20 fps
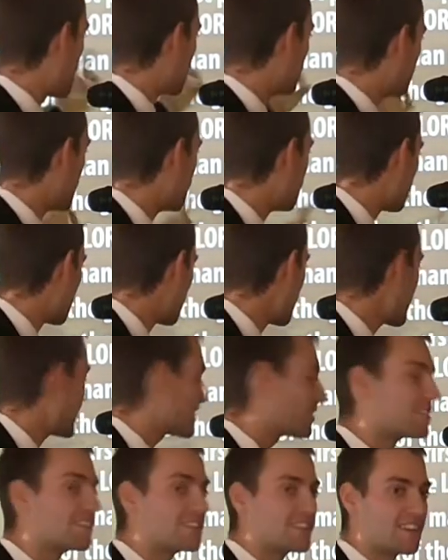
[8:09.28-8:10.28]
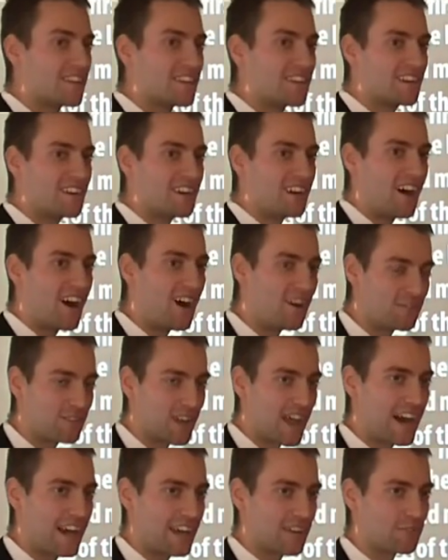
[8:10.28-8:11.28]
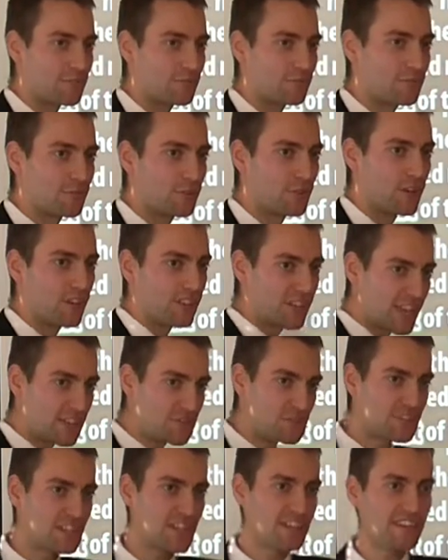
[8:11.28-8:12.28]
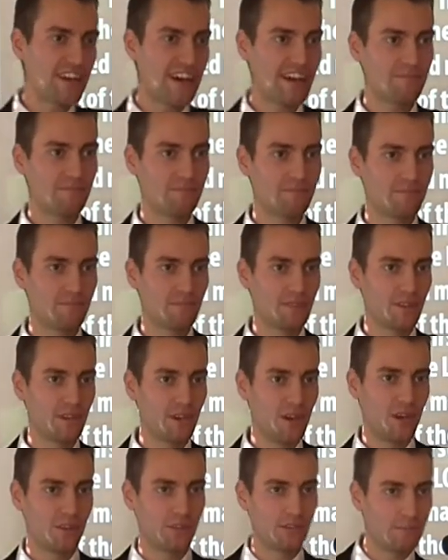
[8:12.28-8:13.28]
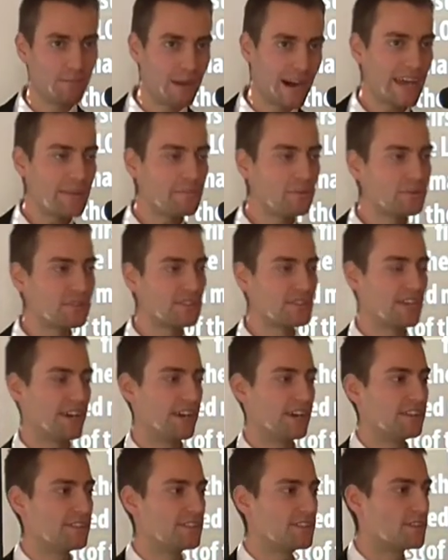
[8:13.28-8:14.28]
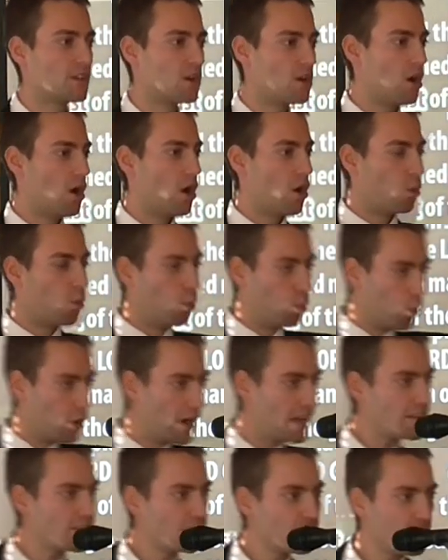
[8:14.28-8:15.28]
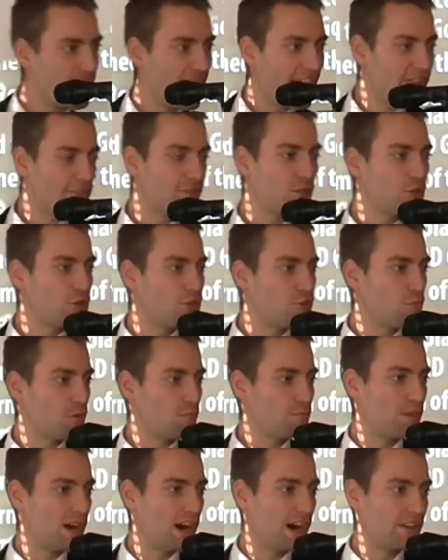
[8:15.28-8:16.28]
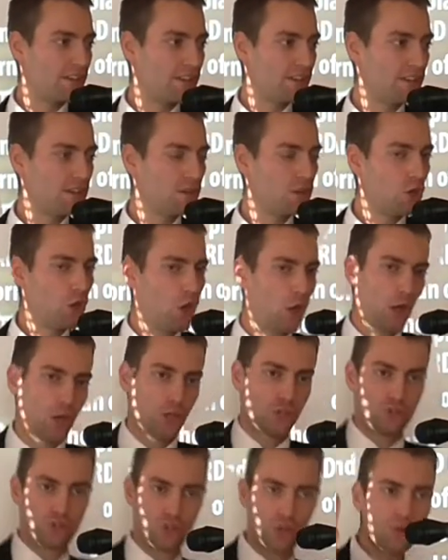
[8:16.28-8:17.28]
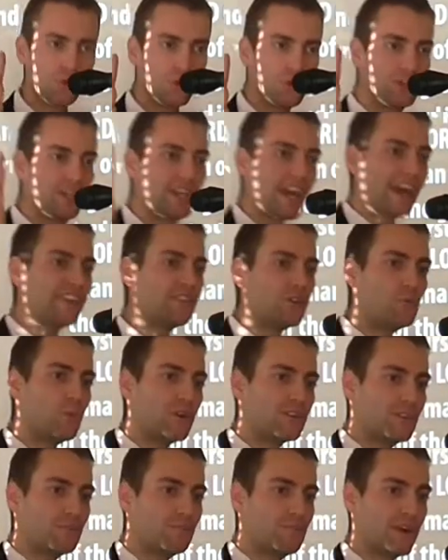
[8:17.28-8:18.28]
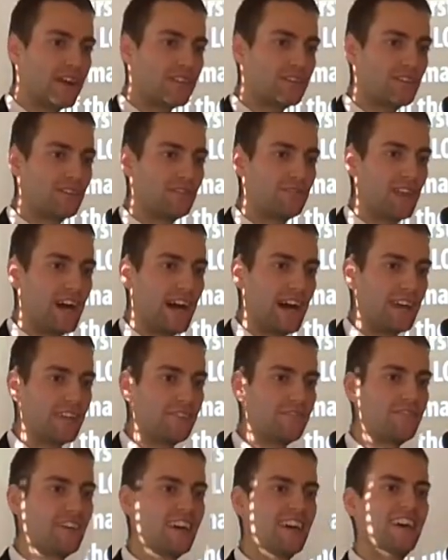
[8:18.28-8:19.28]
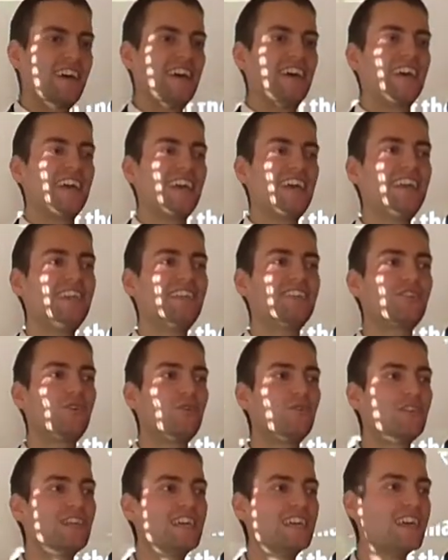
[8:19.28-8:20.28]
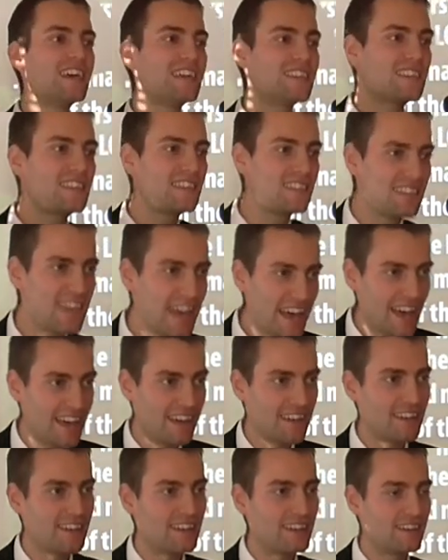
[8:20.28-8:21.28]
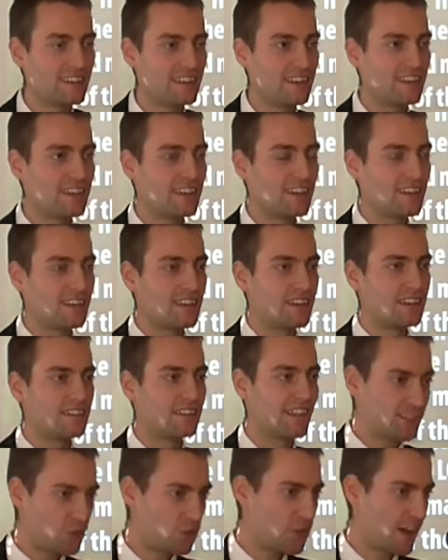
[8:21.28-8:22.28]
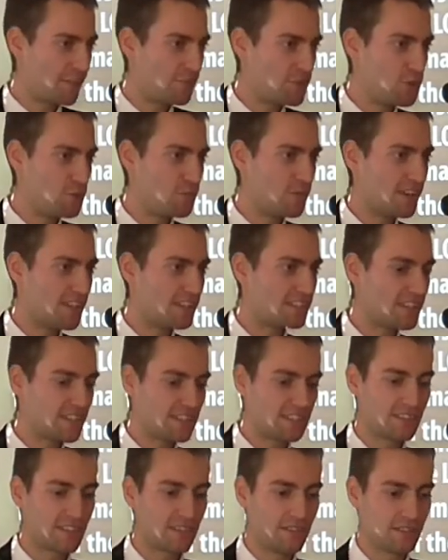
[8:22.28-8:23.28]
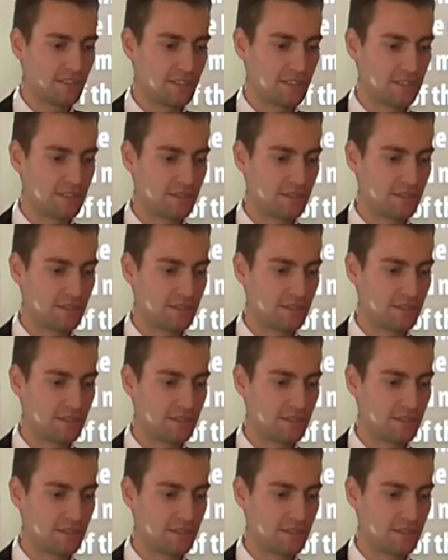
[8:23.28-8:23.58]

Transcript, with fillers: The breath of life. Can you see that? The Bible says when you have the human body together with the breath of life, it is only then that you have human existence.